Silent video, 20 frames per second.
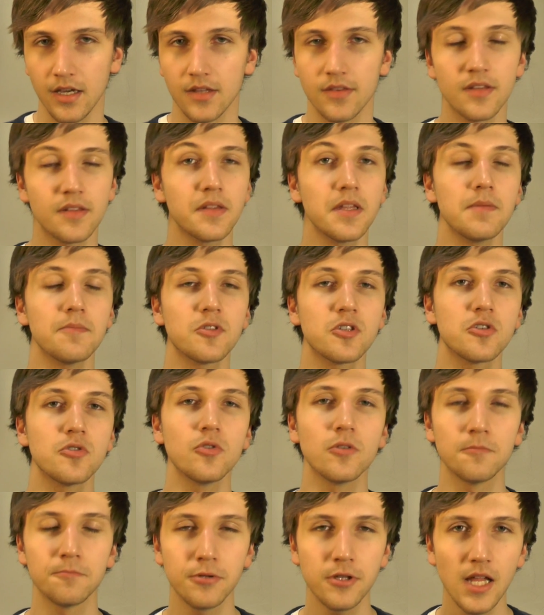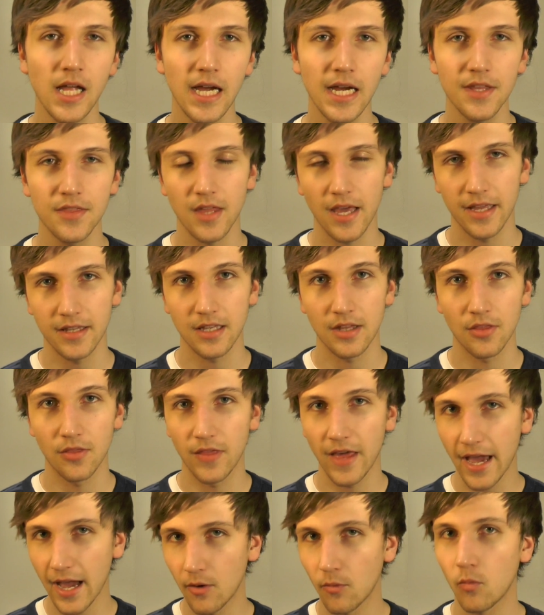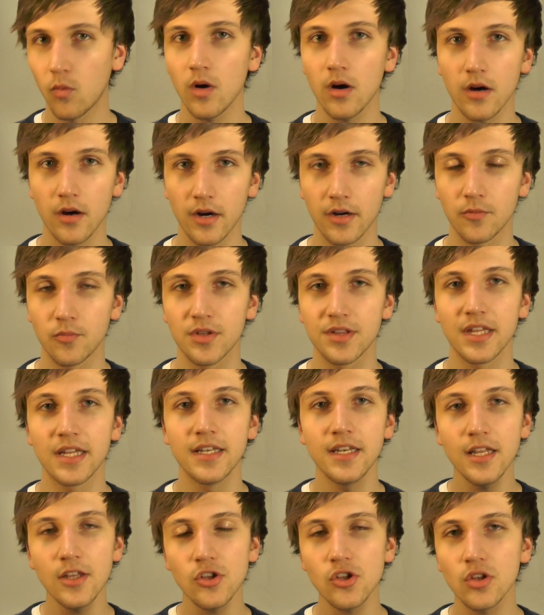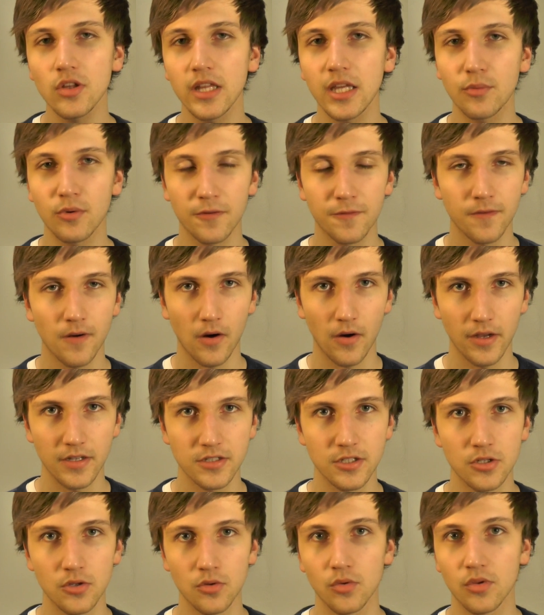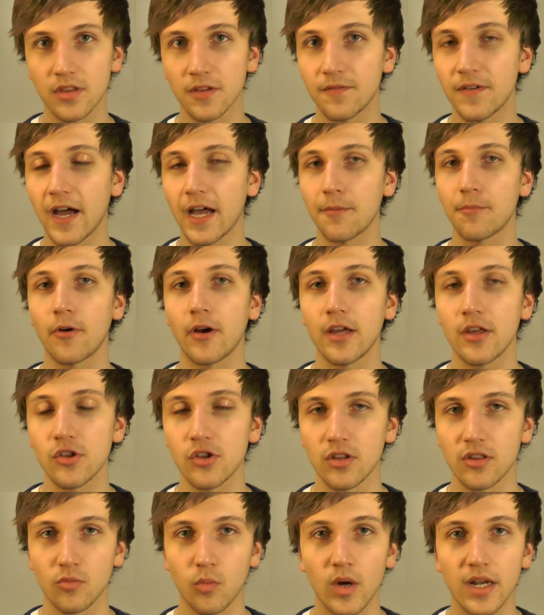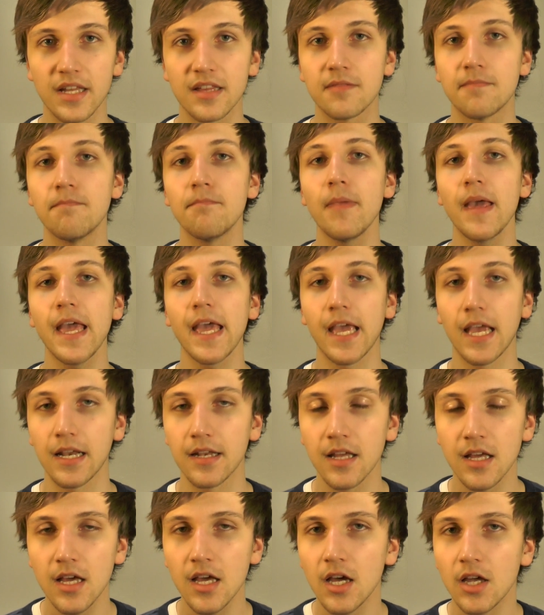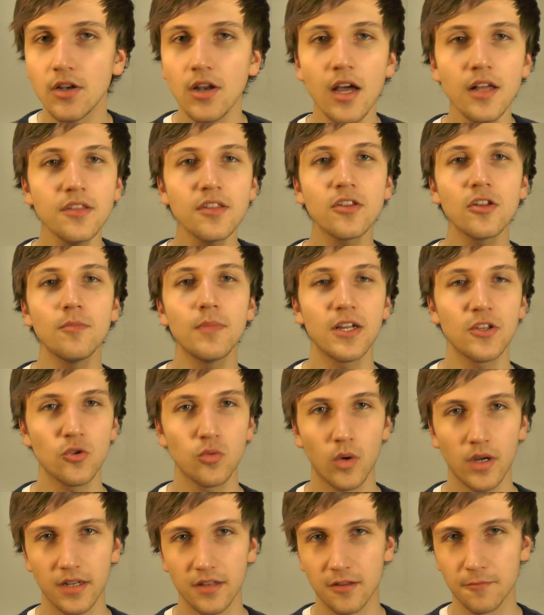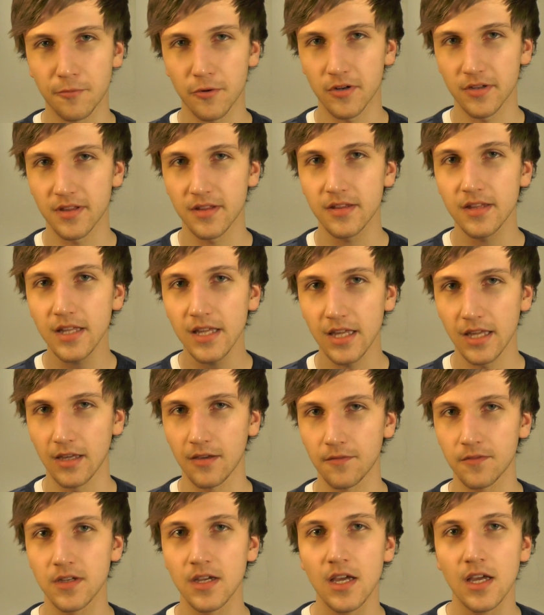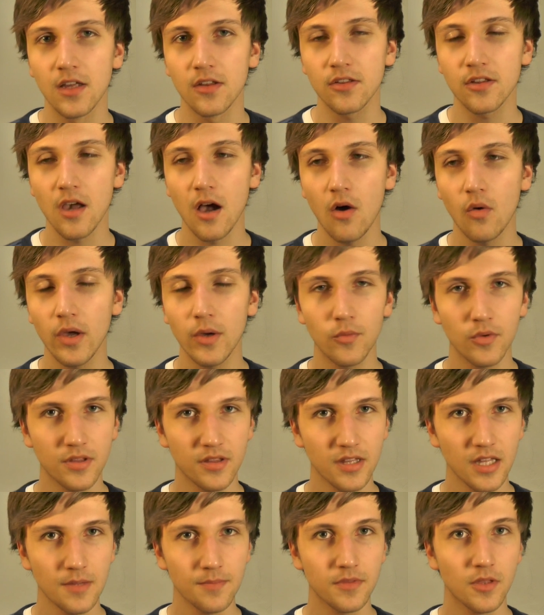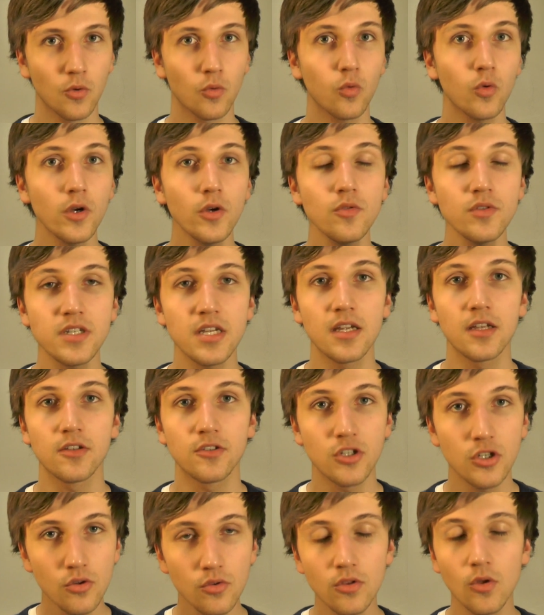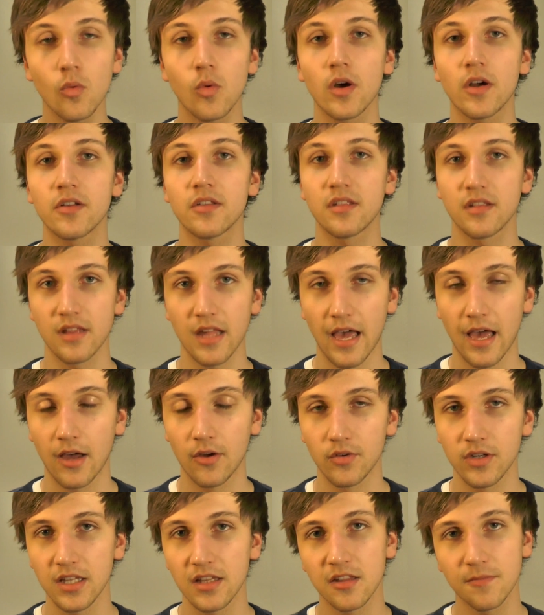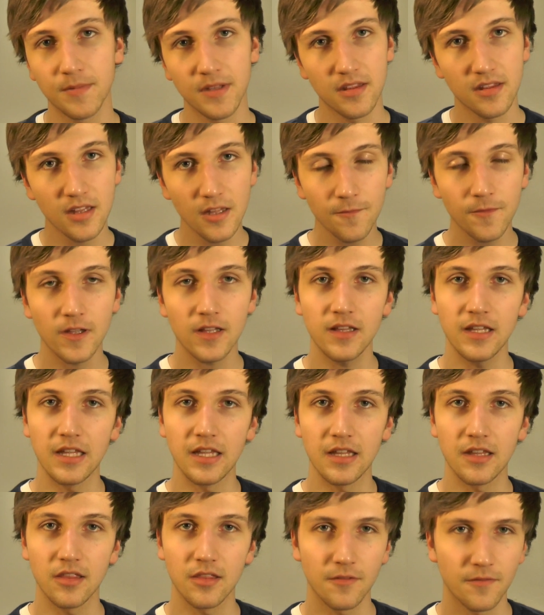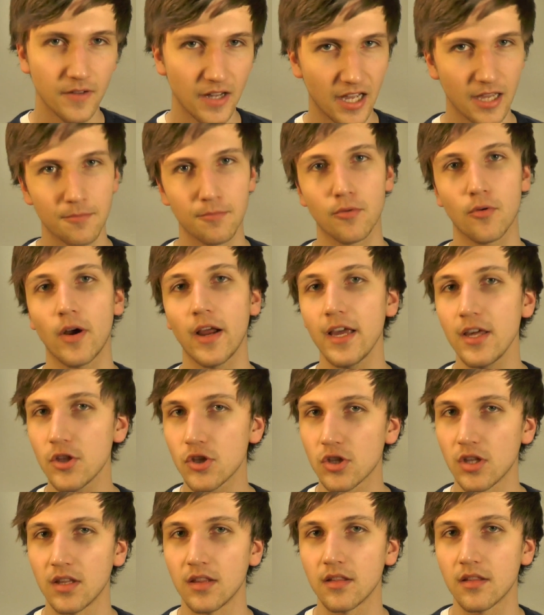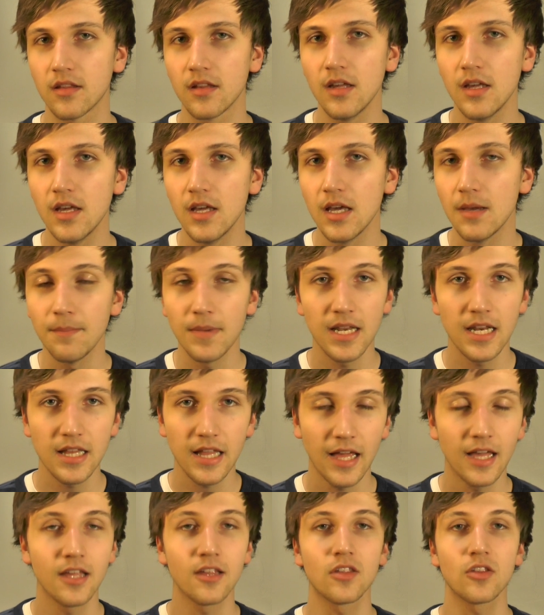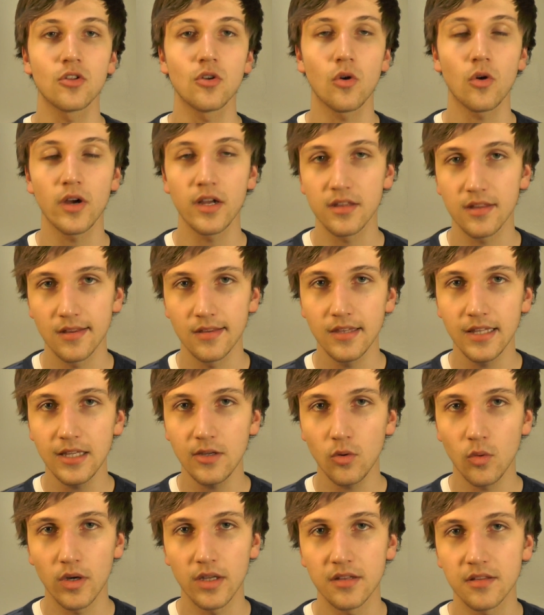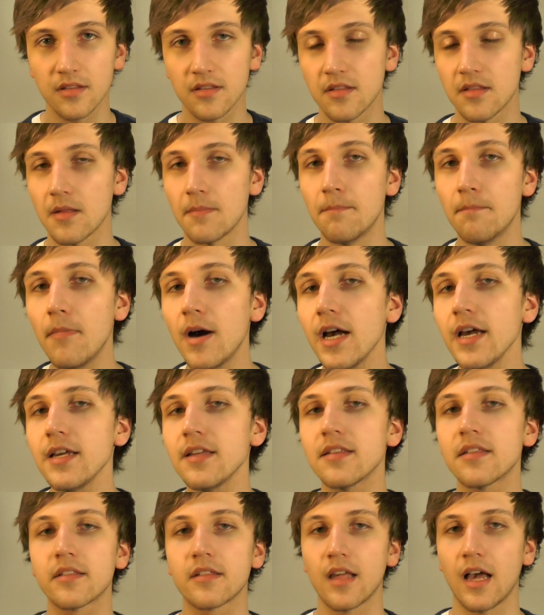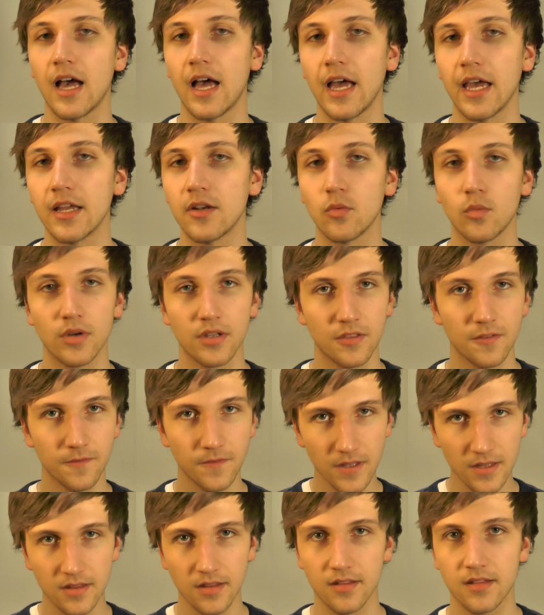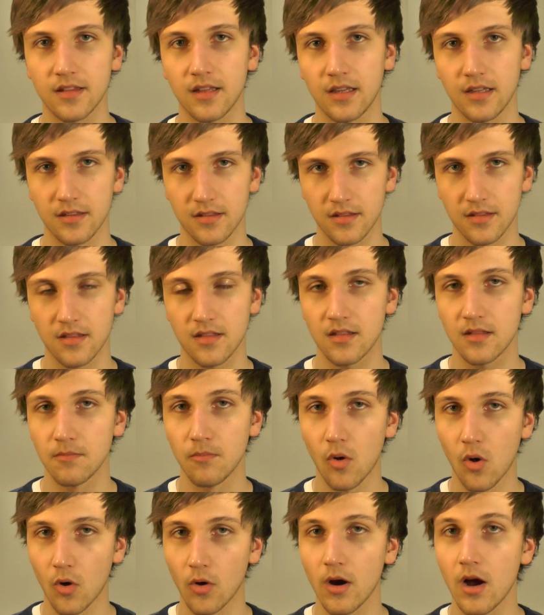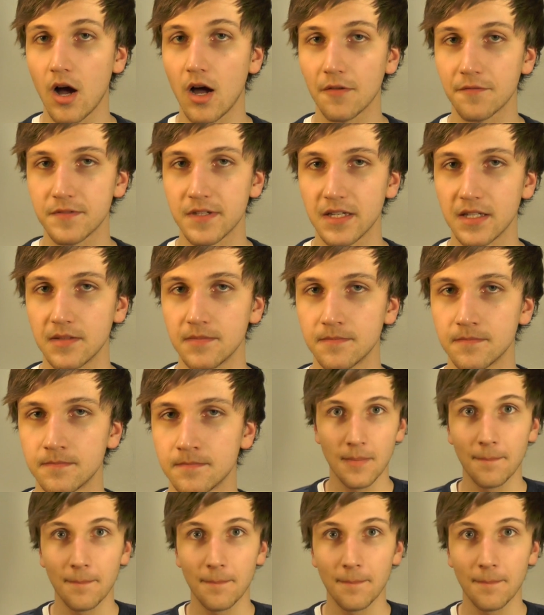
This seems to imply that that word was initially referring to the vibrations, what is made, not so much what is perceived. So it would seem the root to the word sound is specifically the vibrations, meaning that historians and linguists might side with physicists more often.